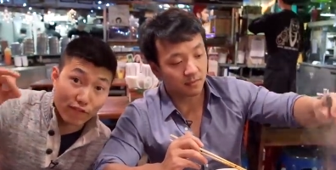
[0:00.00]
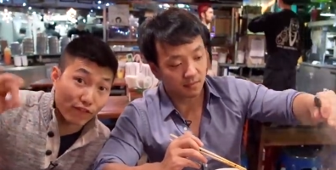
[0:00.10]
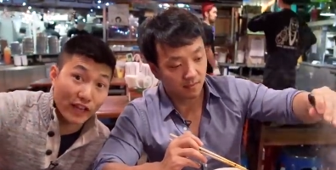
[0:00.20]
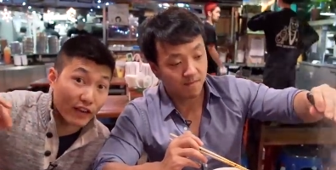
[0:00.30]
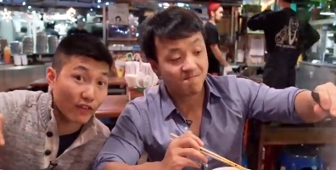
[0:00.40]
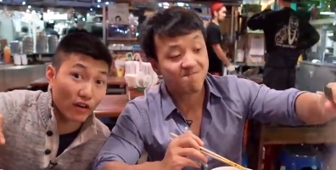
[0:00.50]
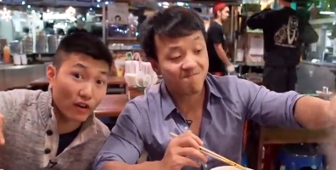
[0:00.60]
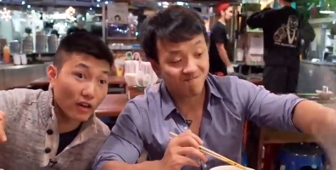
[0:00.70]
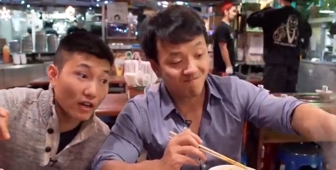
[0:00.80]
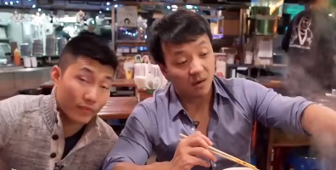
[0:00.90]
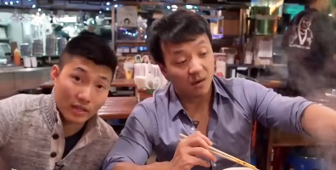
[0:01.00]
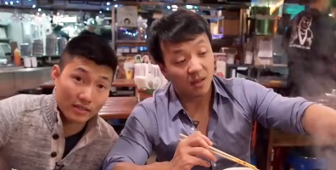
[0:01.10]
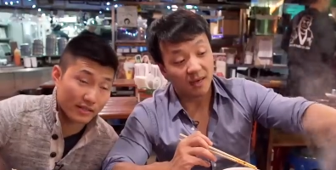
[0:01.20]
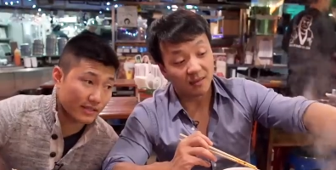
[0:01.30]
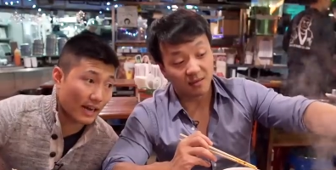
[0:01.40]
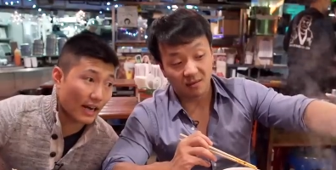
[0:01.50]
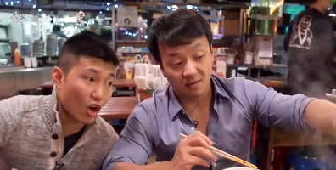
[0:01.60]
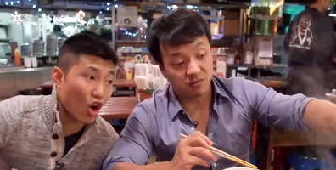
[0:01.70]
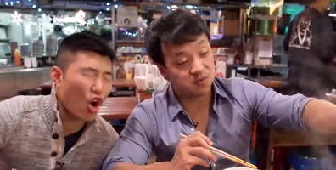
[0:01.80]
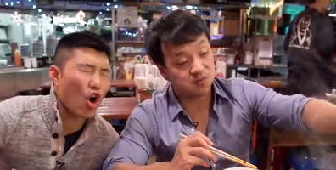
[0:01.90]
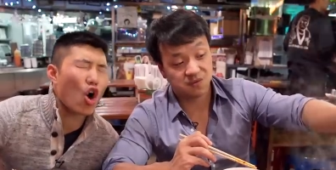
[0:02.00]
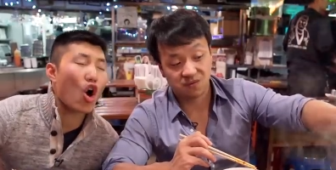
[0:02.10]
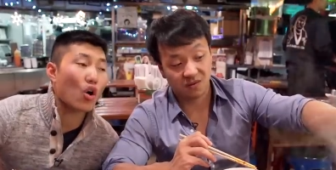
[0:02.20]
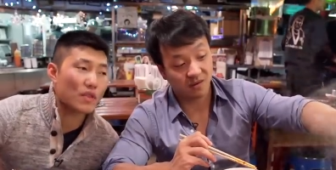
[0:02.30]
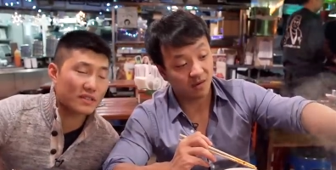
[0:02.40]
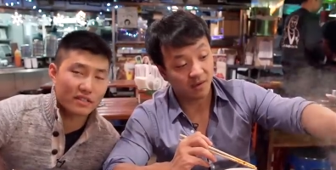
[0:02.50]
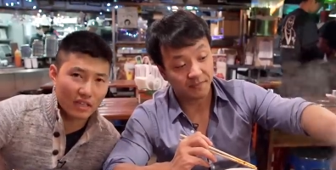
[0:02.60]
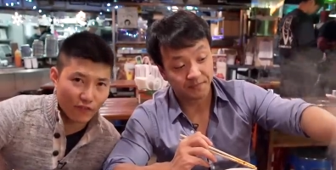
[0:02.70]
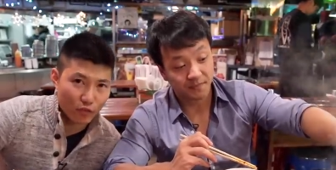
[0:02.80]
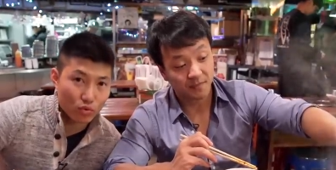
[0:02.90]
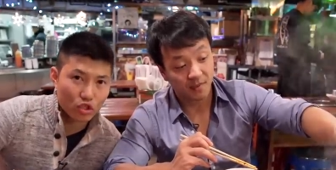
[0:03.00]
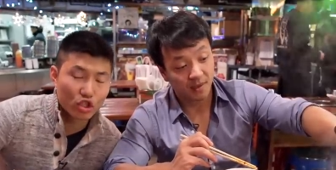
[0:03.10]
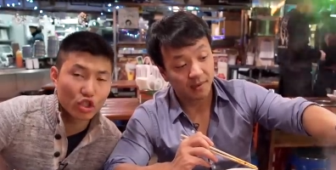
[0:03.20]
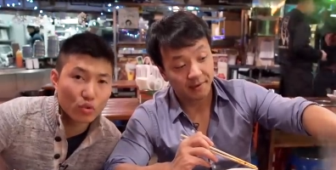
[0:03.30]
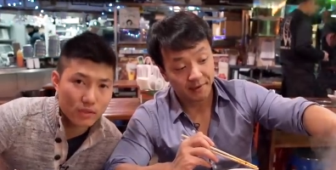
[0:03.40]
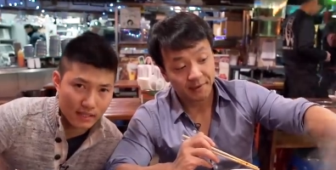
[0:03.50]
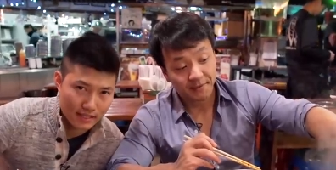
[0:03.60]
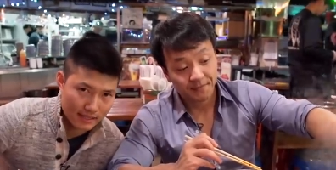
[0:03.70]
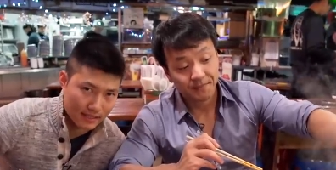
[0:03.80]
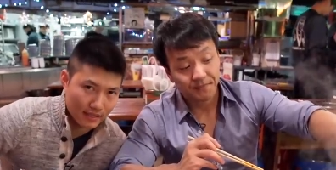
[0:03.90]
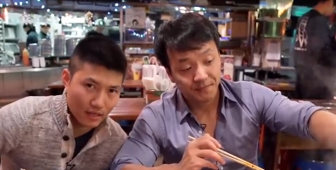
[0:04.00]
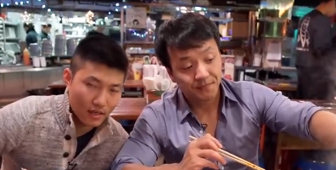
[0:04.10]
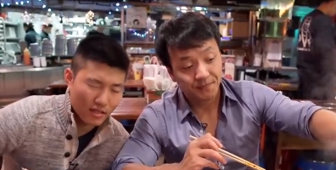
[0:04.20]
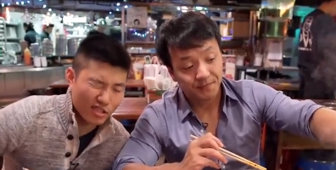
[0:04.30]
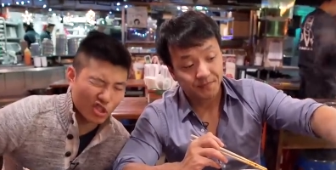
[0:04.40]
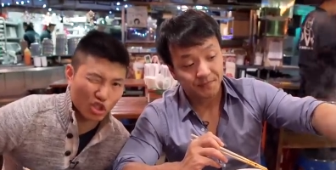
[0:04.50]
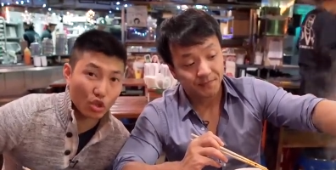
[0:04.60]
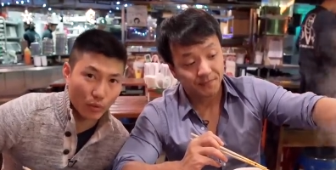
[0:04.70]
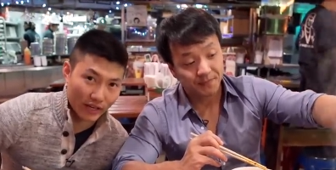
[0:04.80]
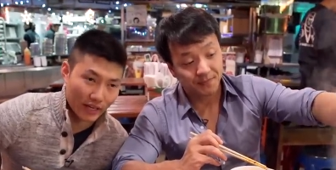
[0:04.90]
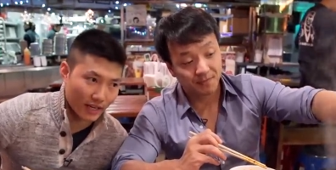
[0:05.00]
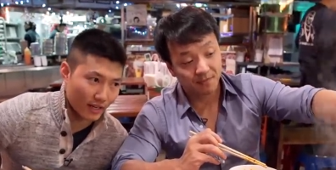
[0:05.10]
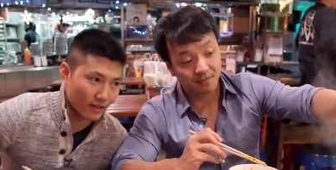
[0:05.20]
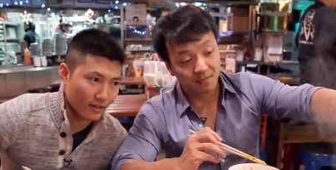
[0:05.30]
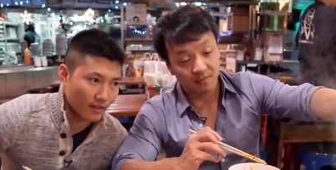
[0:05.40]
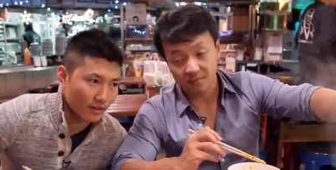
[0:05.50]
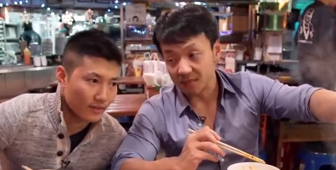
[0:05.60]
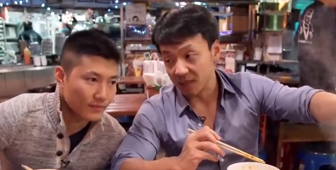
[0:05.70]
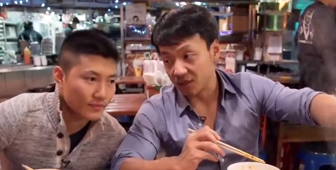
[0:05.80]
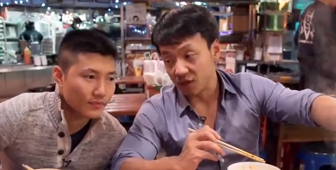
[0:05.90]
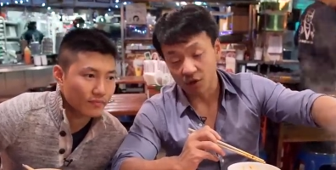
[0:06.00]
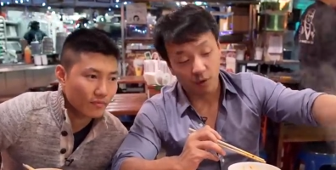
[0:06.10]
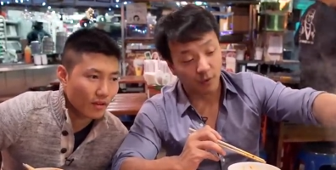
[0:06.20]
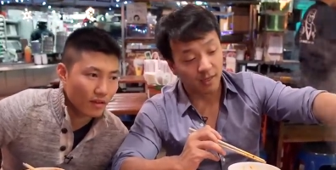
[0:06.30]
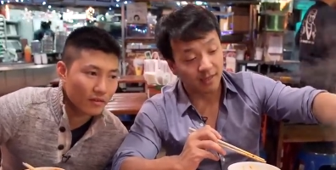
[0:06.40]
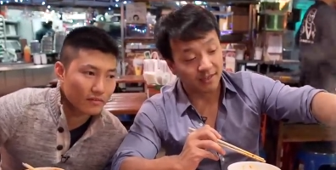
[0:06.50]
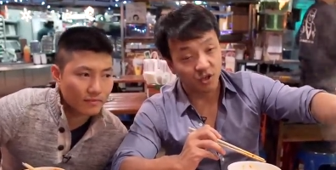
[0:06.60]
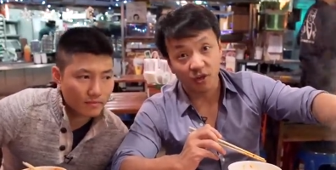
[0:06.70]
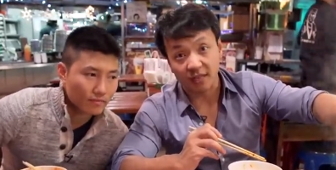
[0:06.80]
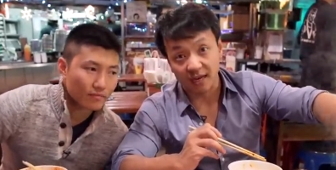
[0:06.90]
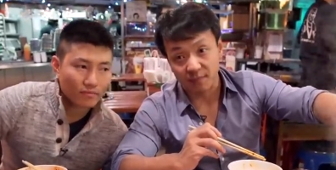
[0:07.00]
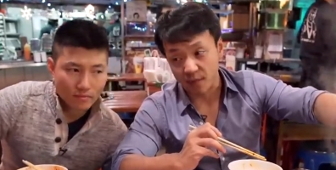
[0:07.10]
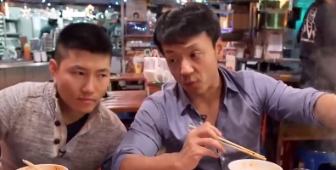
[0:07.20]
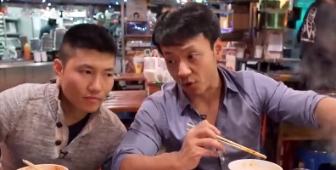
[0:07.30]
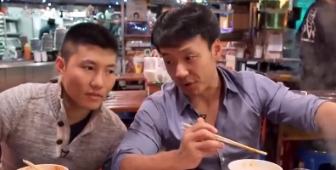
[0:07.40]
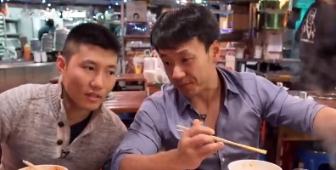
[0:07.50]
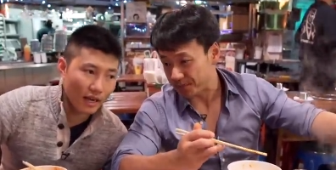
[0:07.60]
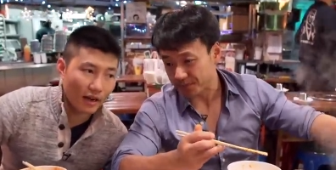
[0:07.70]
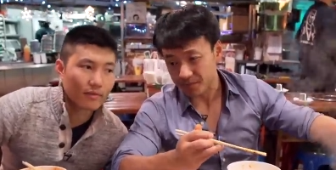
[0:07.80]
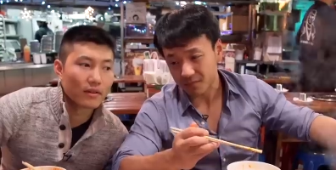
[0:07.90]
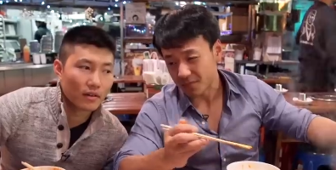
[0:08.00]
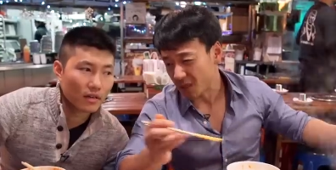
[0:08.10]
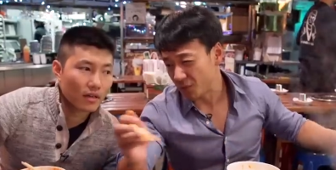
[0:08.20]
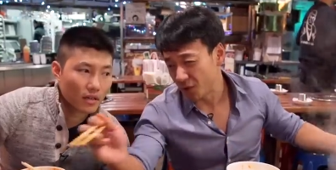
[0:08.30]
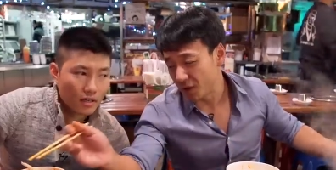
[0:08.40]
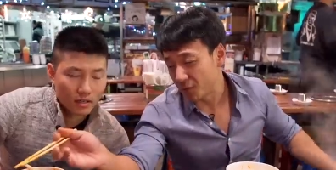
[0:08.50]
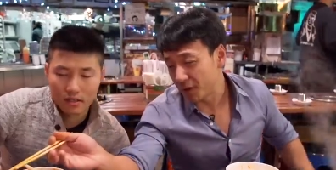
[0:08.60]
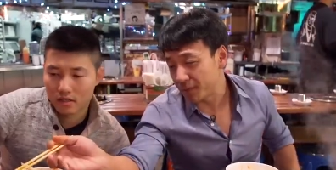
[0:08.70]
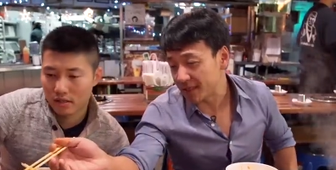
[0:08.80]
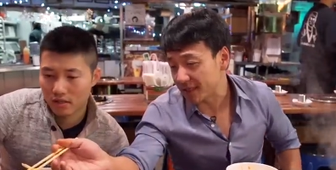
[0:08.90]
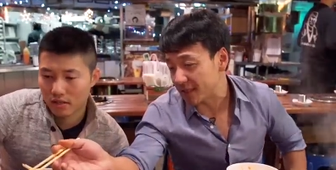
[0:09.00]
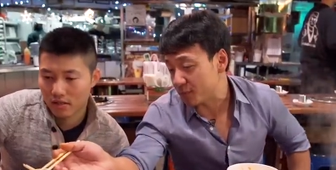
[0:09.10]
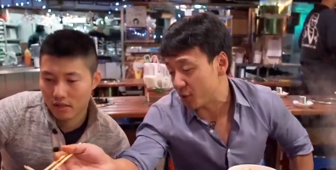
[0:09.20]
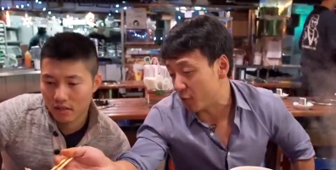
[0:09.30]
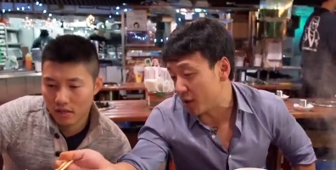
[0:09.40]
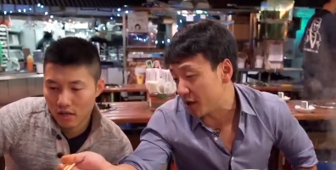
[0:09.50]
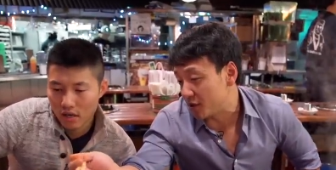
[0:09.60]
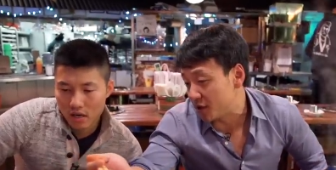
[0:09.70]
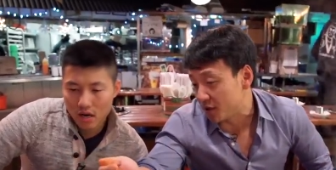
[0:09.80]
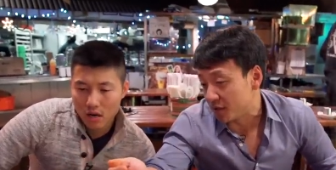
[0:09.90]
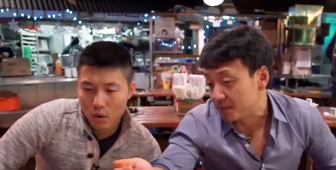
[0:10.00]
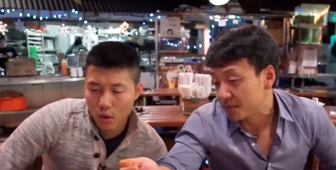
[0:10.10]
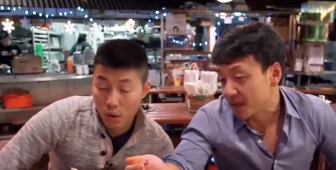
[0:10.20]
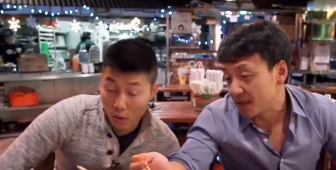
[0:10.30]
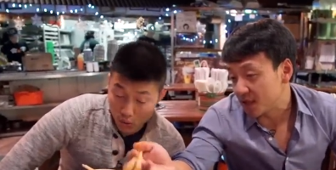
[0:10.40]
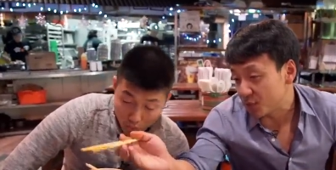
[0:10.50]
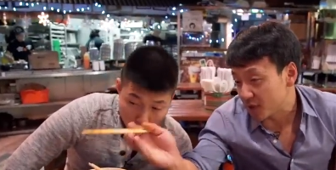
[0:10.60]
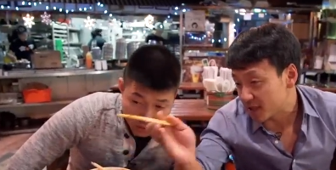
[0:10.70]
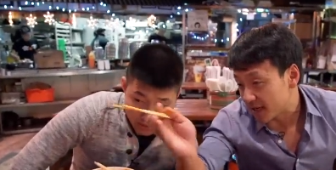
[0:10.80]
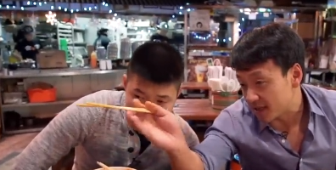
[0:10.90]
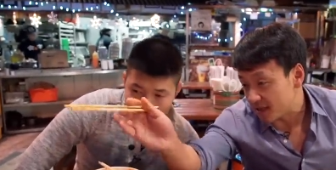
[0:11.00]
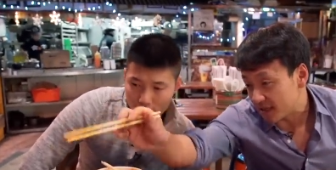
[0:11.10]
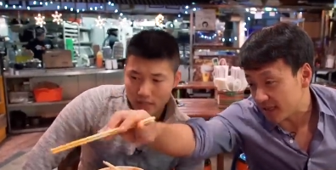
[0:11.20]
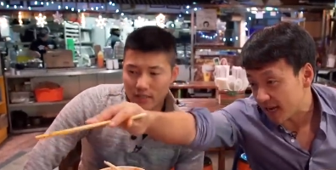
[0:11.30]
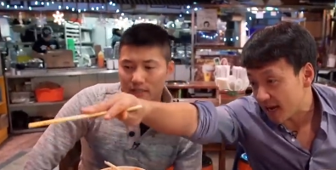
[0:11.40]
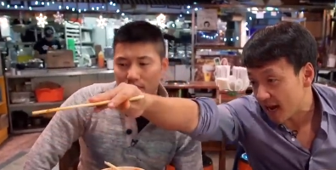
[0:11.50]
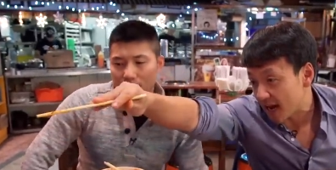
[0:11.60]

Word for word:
Speaker 1: of flavor because like, it's got all the seafood juices stewing in it.
Speaker 2: This is so good. We're gonna let this cook down a bit more. Yeah. We're, we basically did pretty well here too. This was like
Speaker 1: yay this,